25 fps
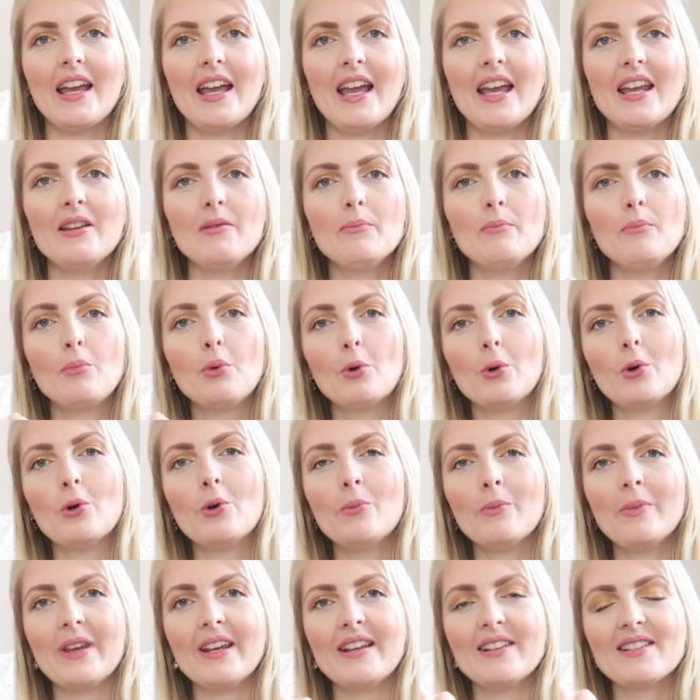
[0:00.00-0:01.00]
And bu
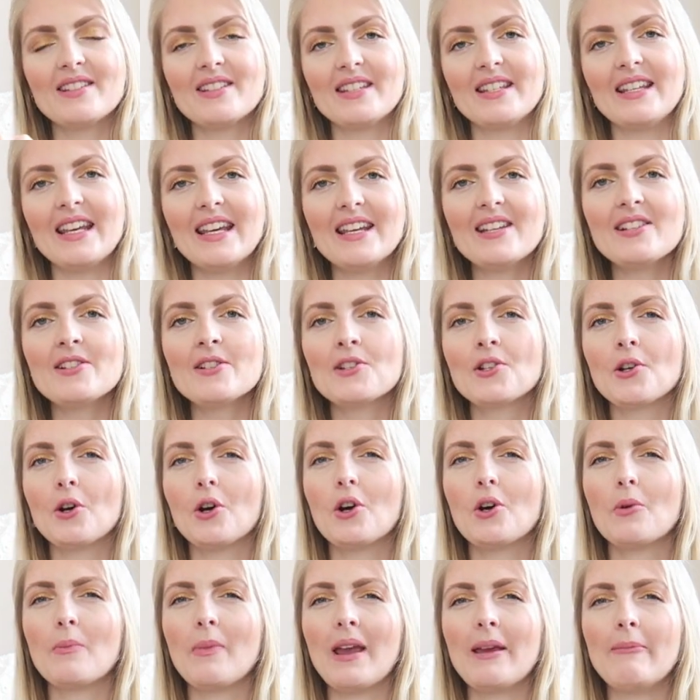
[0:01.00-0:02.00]
means this,
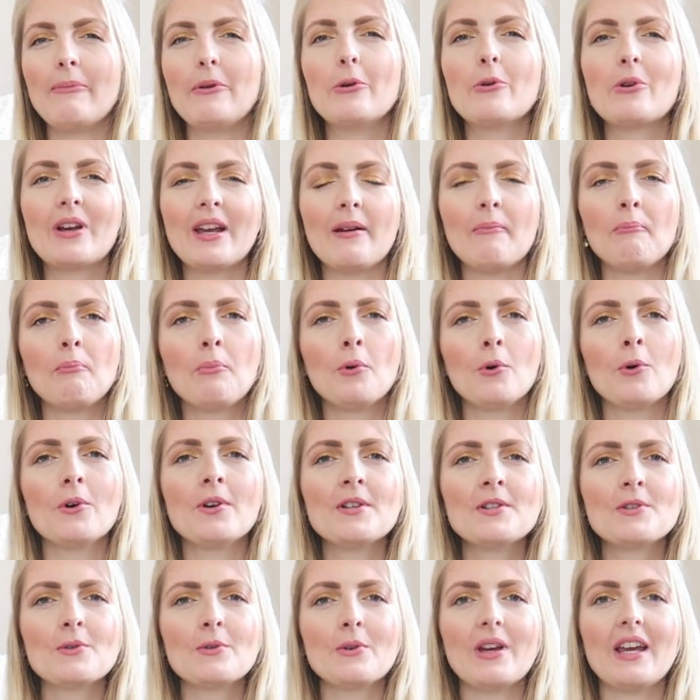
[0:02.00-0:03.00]
so maybe you can
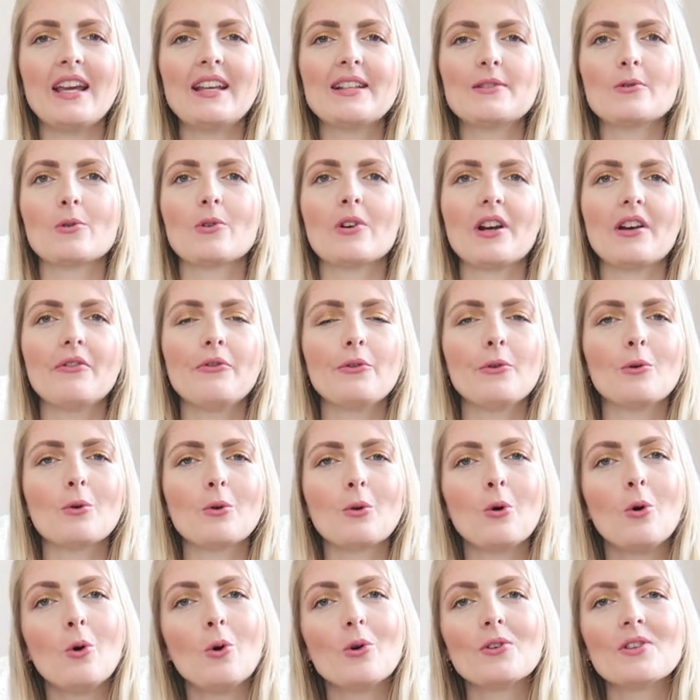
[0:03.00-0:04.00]
point to it, or if you
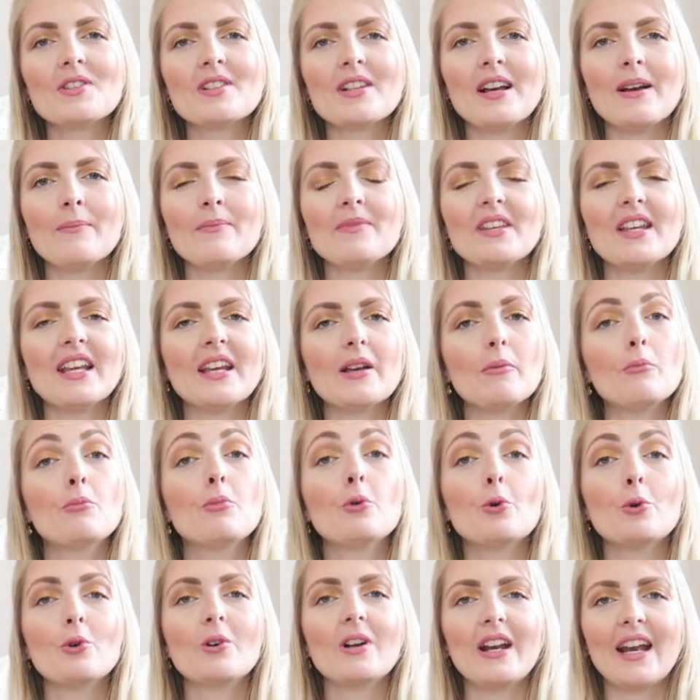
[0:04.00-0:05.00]
hold something,
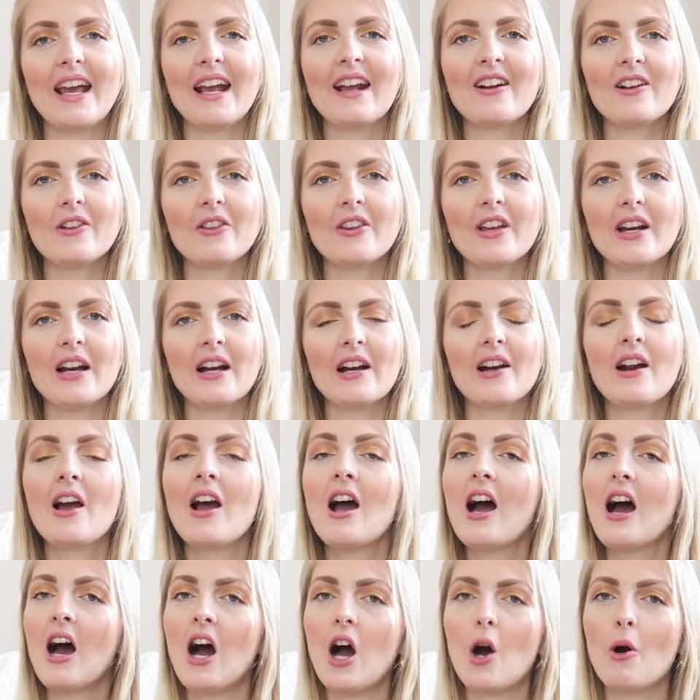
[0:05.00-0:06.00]
bu ne kadar,
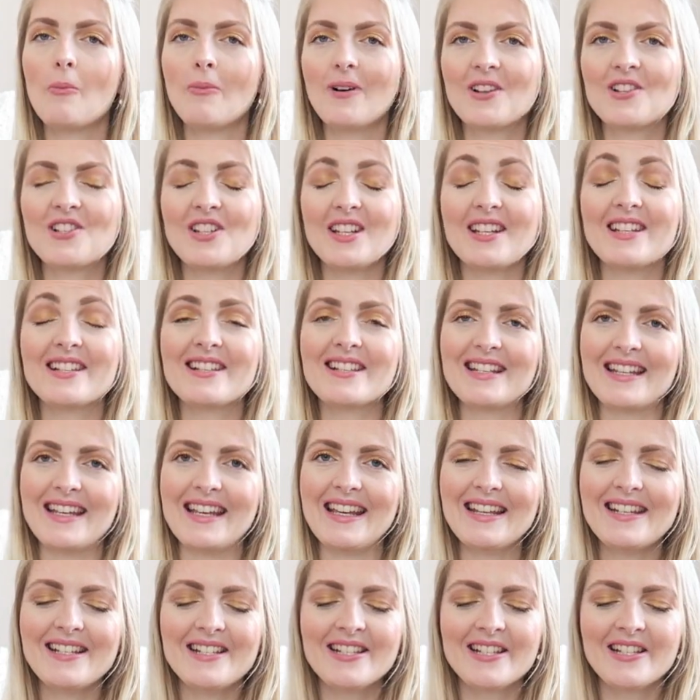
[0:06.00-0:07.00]
how much is
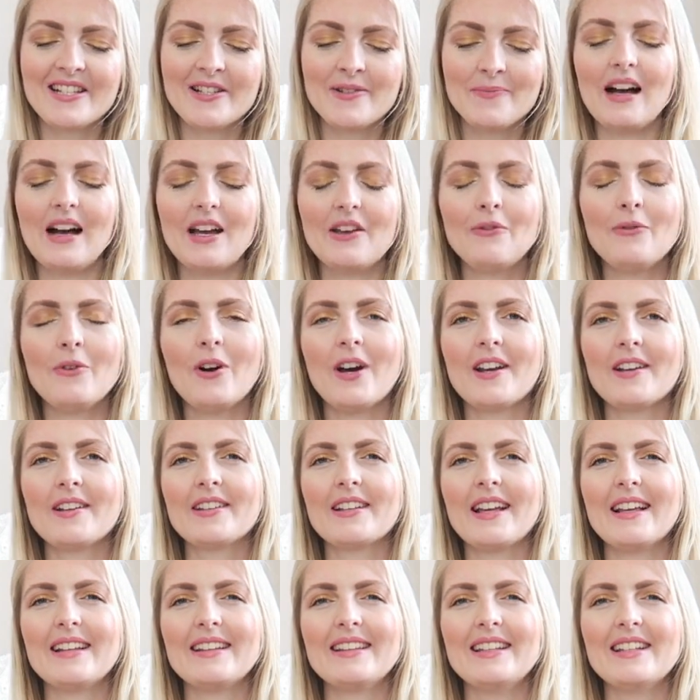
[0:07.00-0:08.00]
this? I find
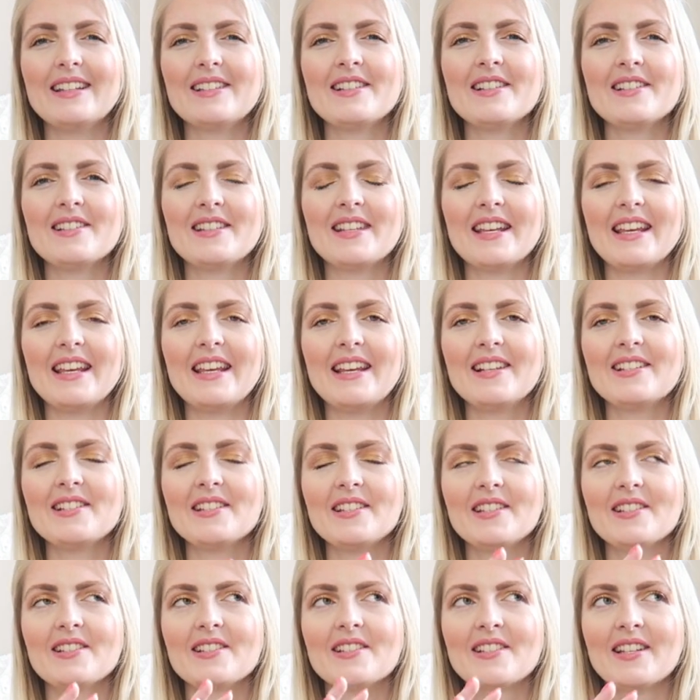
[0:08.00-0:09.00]
that this is the
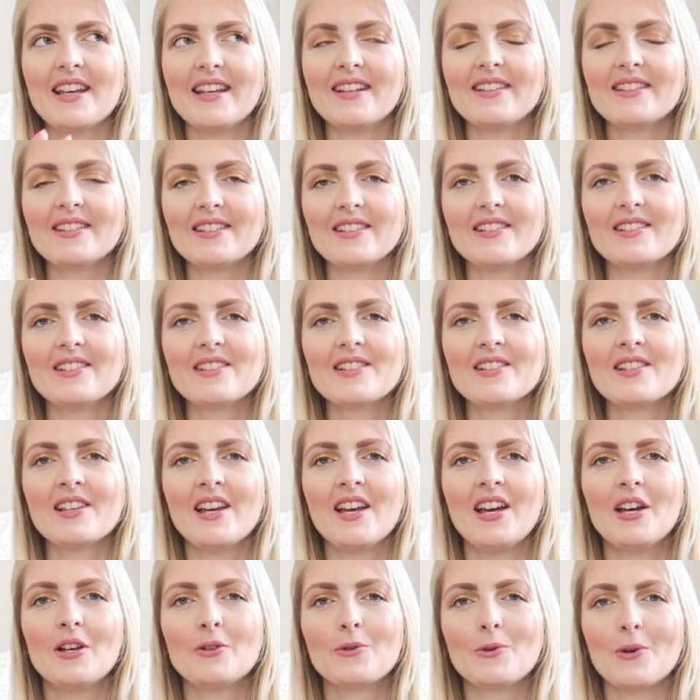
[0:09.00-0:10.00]
easiest sentence
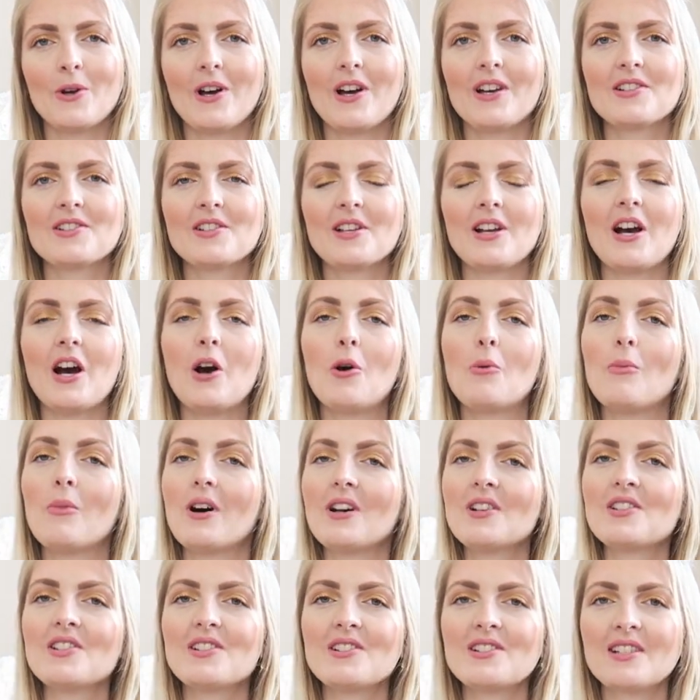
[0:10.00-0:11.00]
to ask how
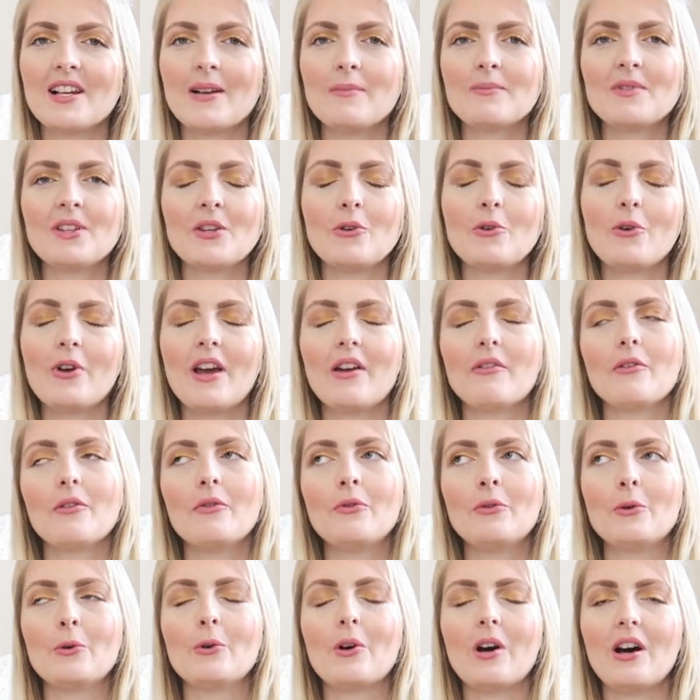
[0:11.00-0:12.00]
much is something. You have a
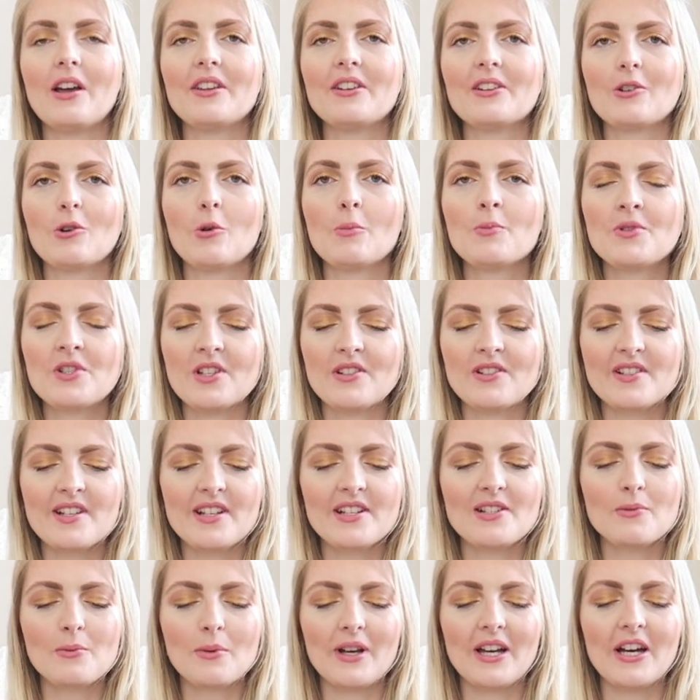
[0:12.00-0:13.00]
few other options
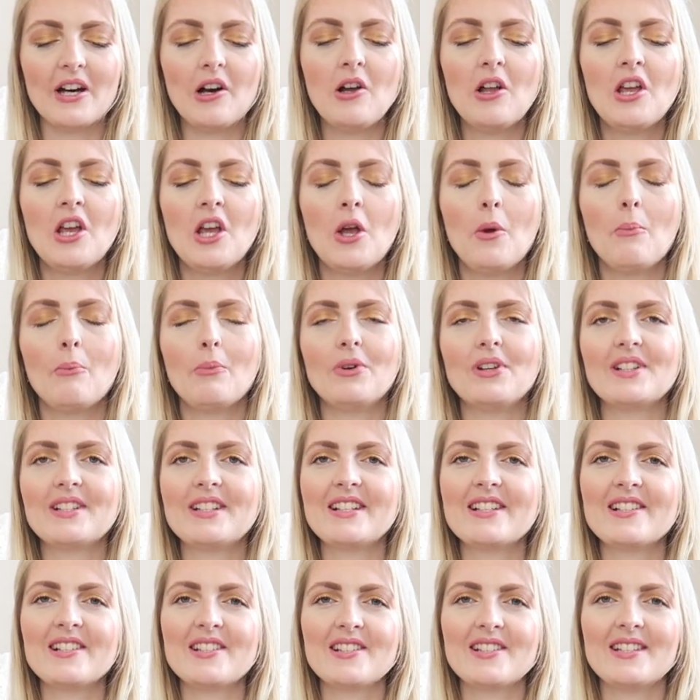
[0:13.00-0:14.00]
as well, but
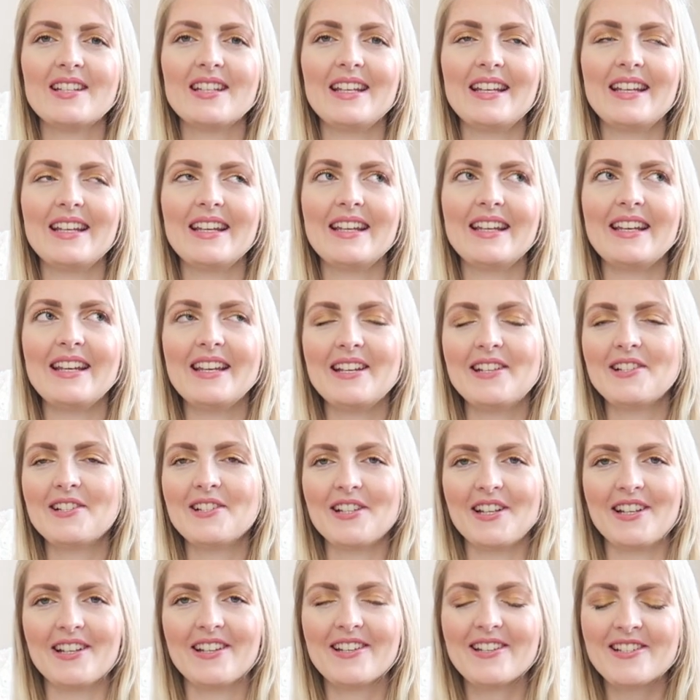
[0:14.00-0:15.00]
this is the
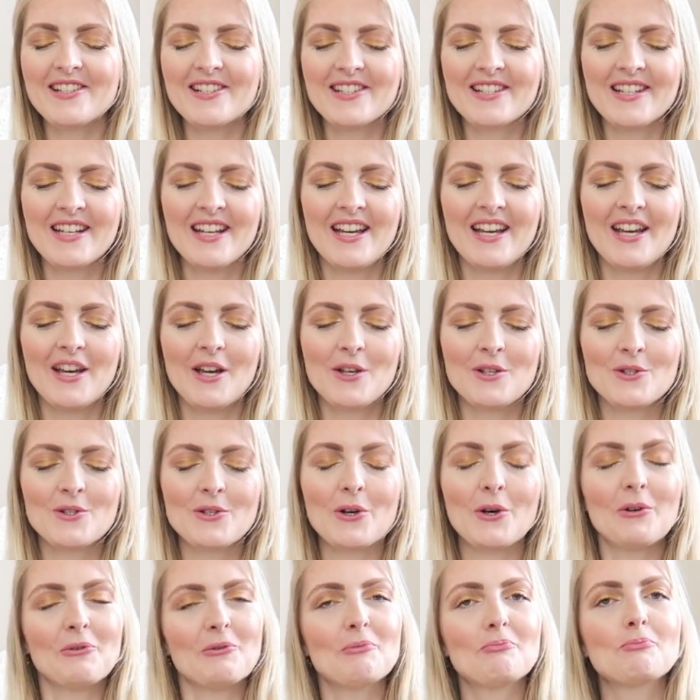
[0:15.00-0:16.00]
easiest.
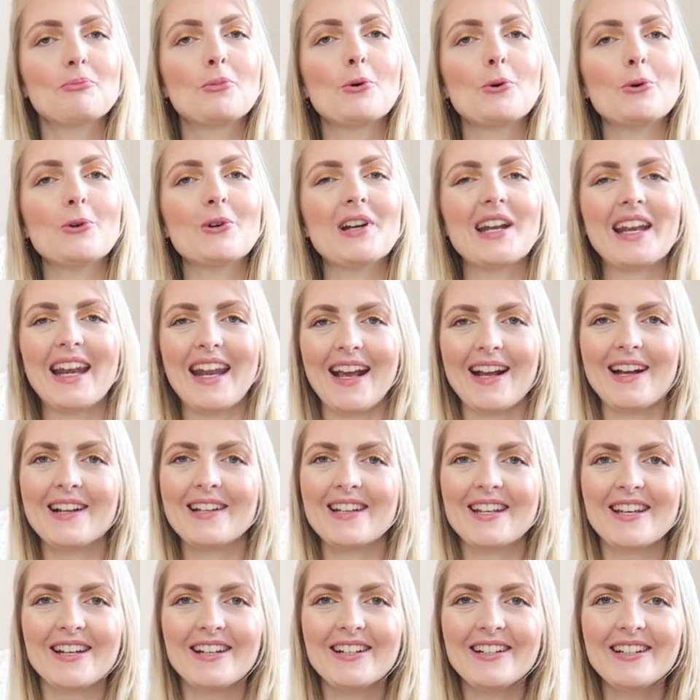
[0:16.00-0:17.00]
So bu ne
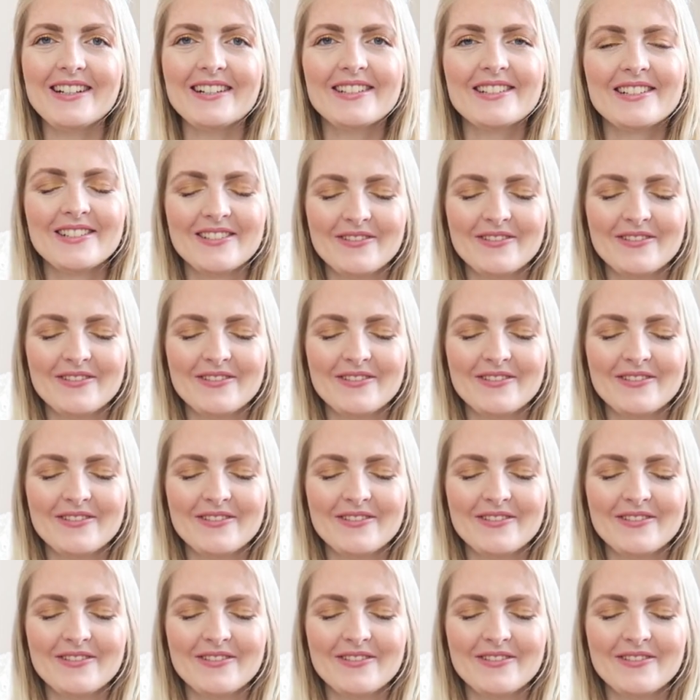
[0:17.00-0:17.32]
kadar?